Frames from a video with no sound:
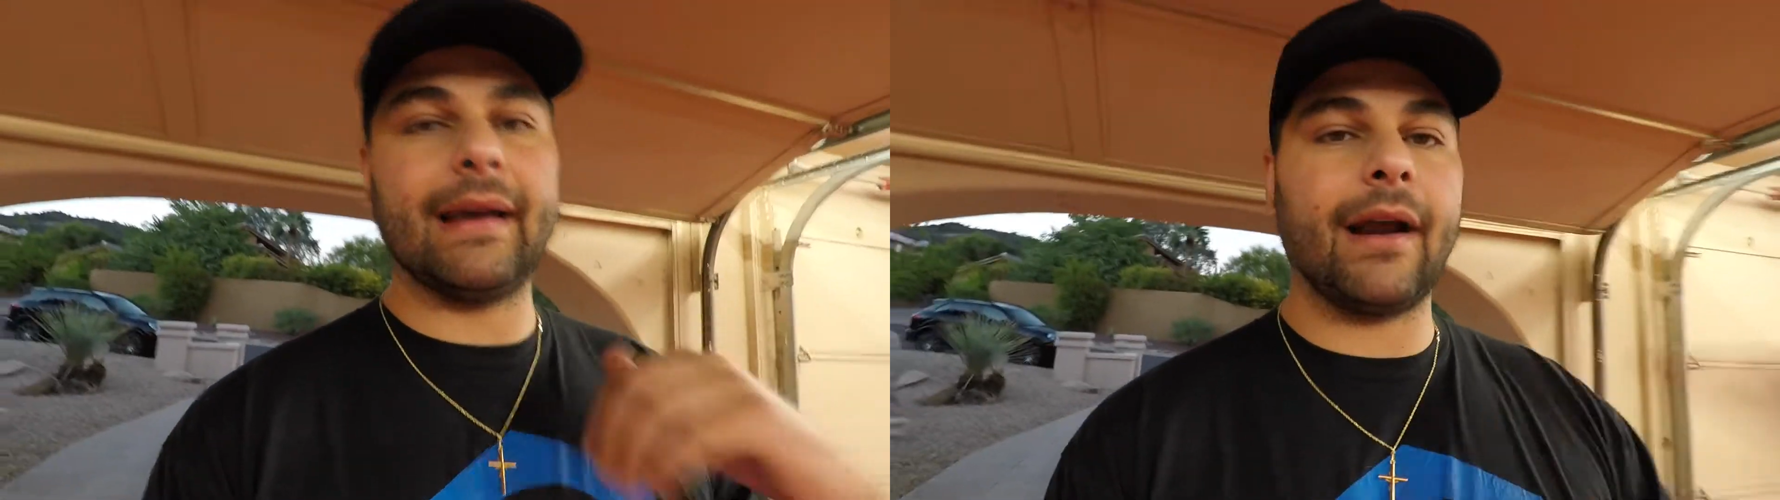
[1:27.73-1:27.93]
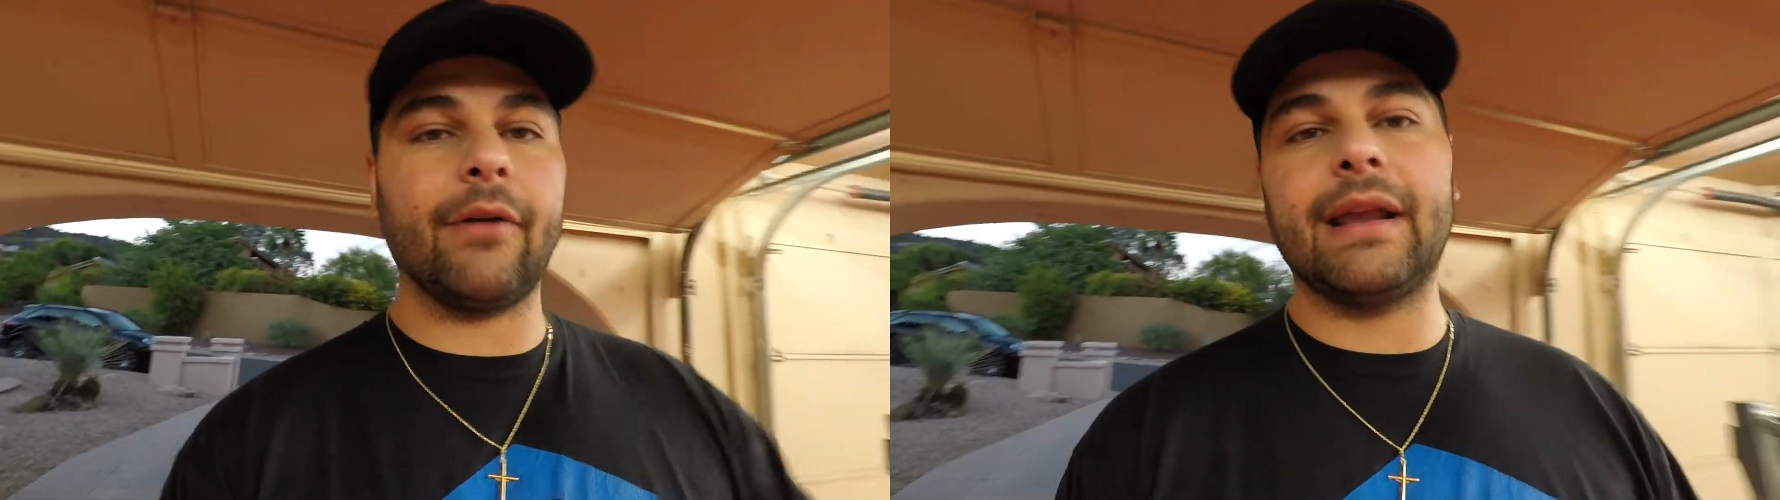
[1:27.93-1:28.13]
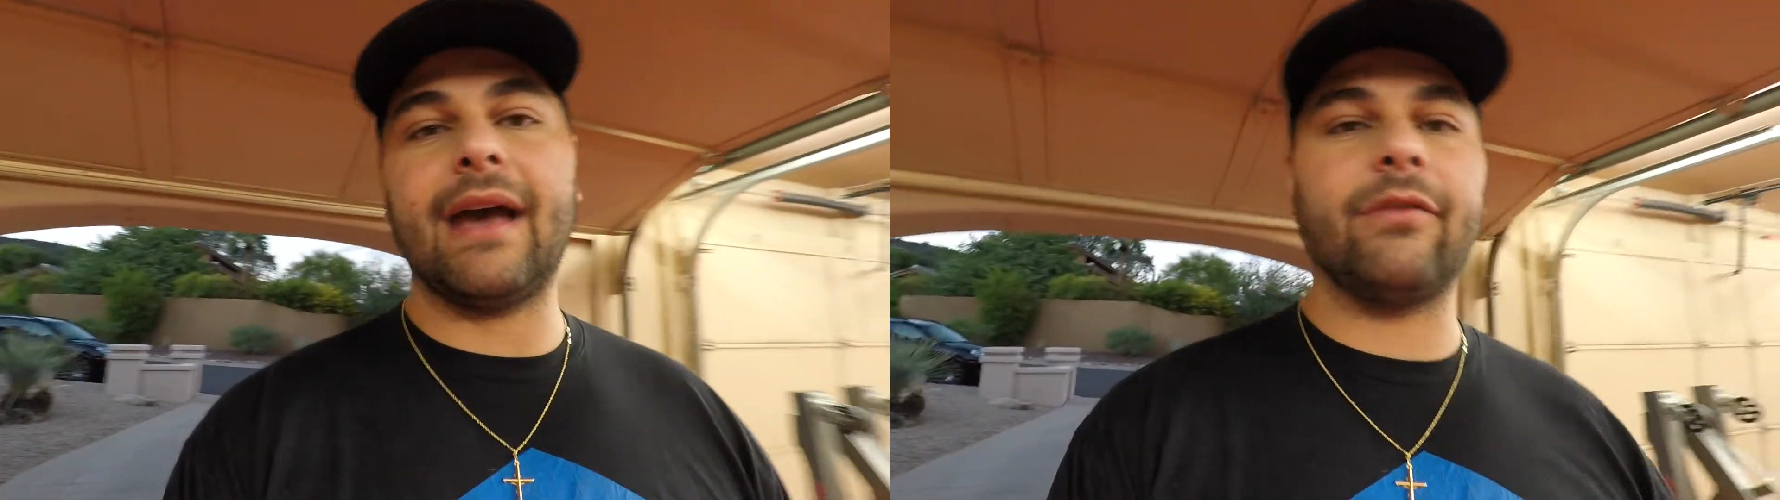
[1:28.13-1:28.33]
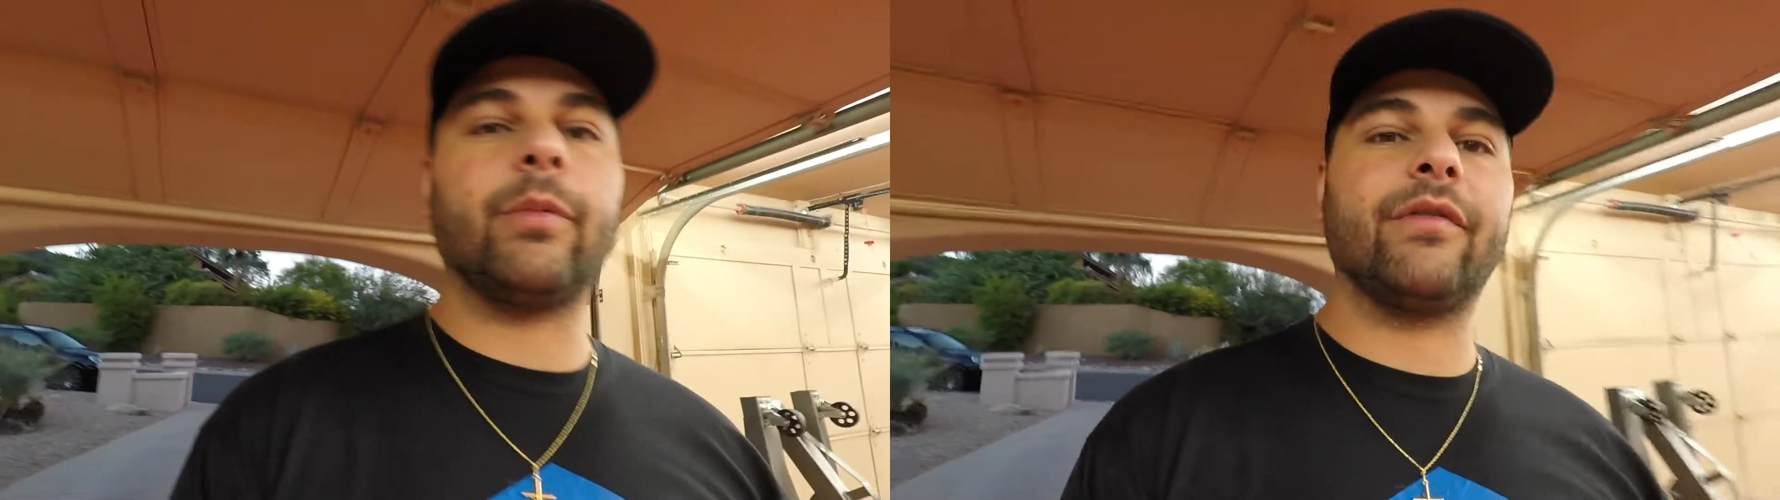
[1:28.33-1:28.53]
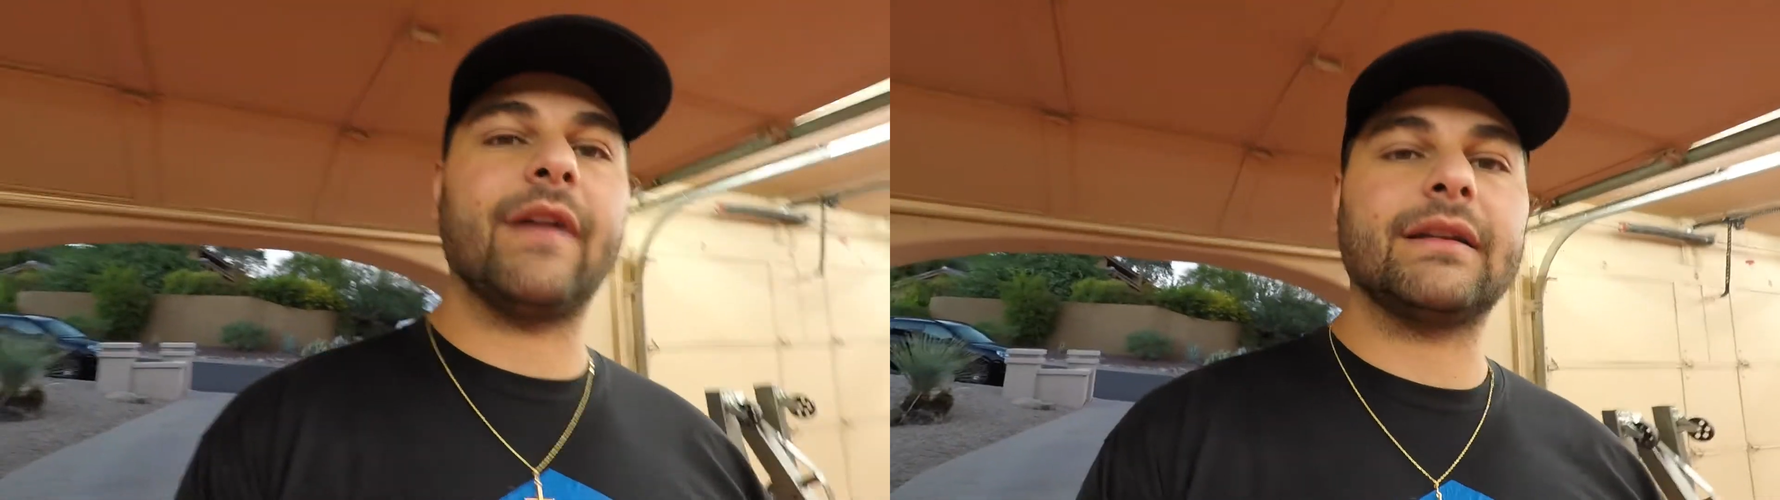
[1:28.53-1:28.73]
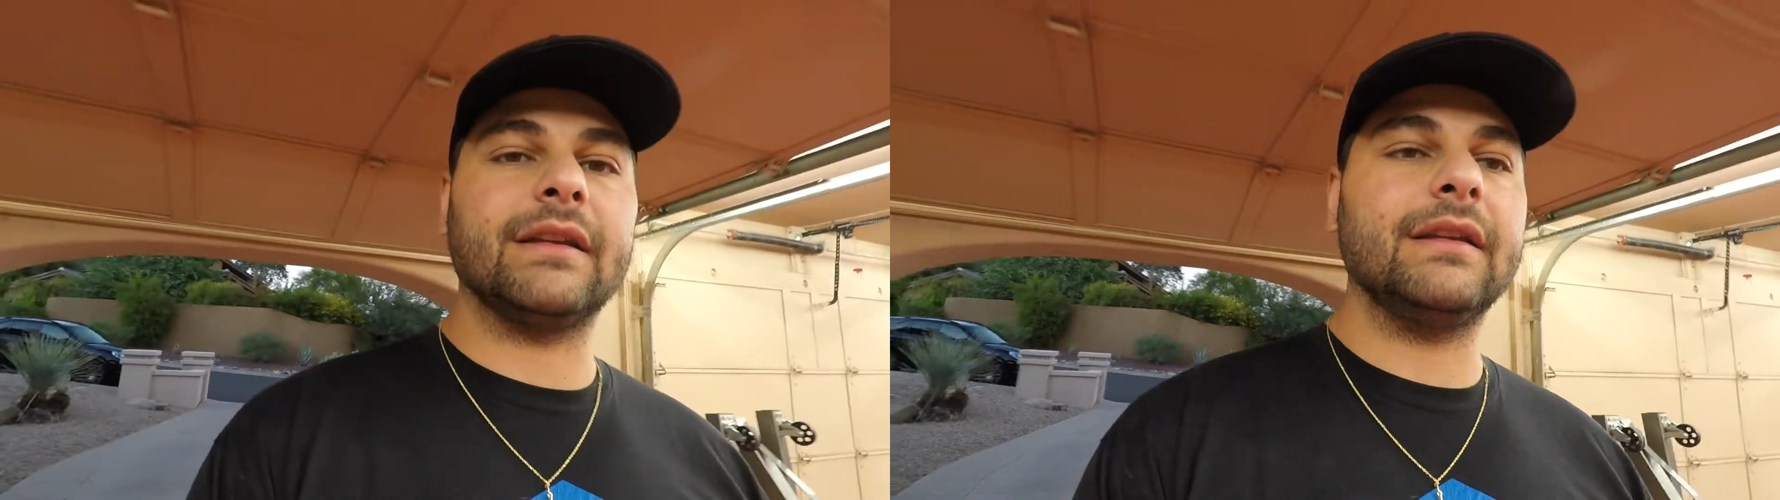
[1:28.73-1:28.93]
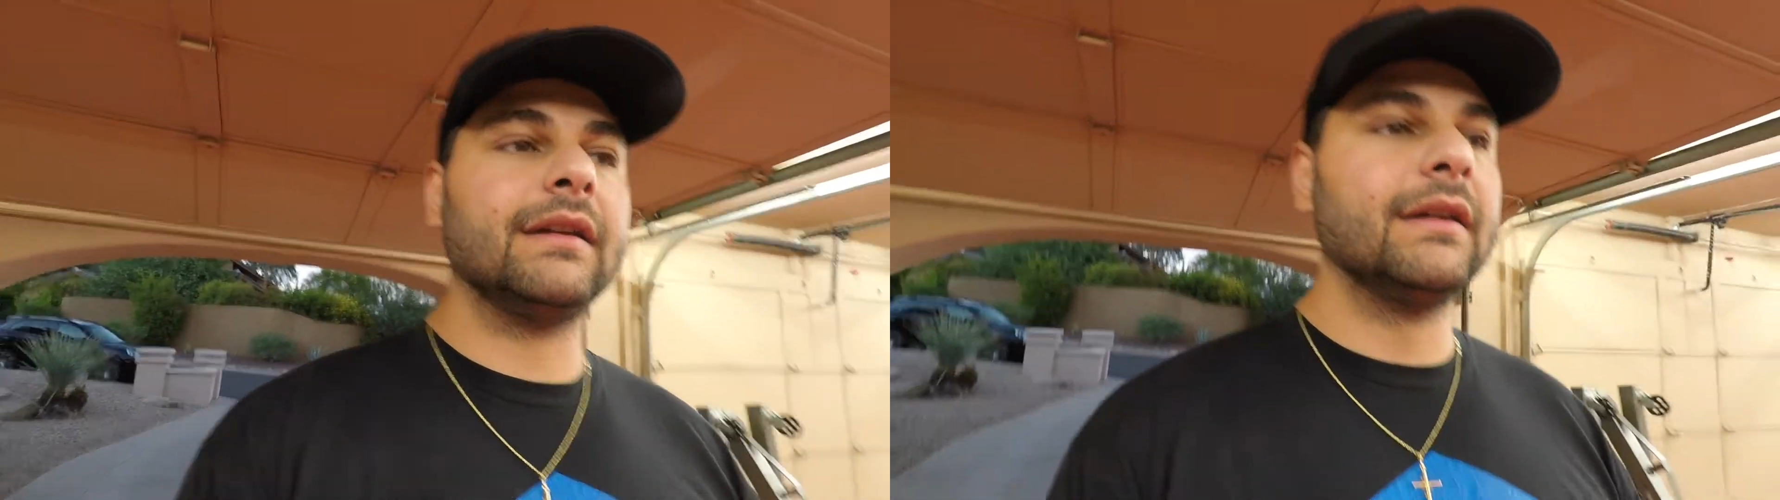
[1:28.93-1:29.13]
I already have a perfected